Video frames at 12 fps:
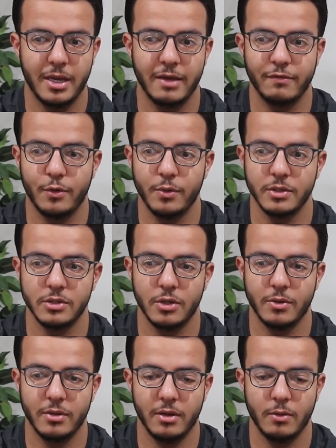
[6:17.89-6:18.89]
I've always
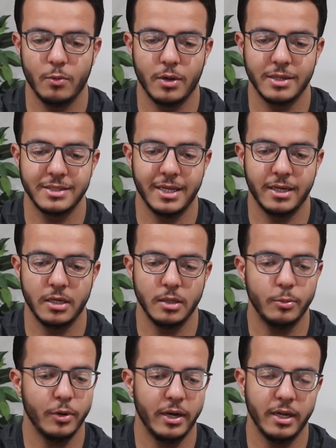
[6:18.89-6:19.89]
known that I wanted to end
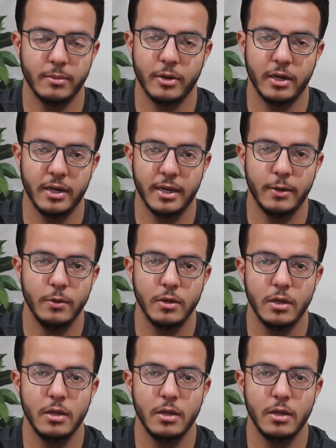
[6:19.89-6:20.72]
up where I am right now.